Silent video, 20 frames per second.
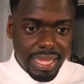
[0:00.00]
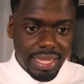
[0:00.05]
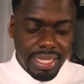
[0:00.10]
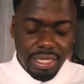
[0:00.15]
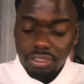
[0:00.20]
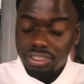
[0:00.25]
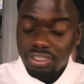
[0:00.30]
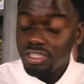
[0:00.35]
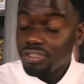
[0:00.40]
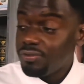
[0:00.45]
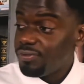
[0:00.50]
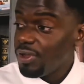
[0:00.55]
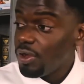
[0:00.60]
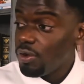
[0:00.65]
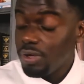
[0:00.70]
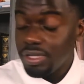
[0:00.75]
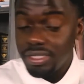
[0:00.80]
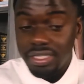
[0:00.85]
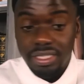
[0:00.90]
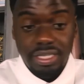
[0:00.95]
It just
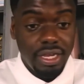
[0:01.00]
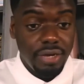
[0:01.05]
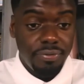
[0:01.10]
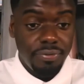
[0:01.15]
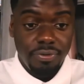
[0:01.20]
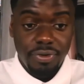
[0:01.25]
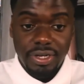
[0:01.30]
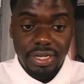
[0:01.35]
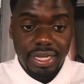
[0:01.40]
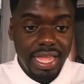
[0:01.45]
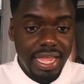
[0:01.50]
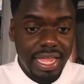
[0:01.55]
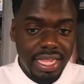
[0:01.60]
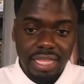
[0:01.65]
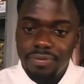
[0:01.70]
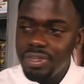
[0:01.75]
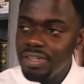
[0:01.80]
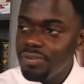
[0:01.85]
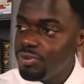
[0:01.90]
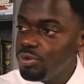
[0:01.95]
felt a different day.
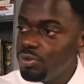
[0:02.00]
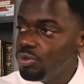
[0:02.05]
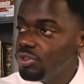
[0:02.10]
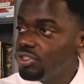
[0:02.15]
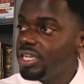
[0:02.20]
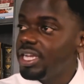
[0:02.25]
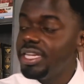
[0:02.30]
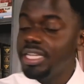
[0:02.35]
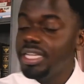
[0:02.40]
Even if you were trying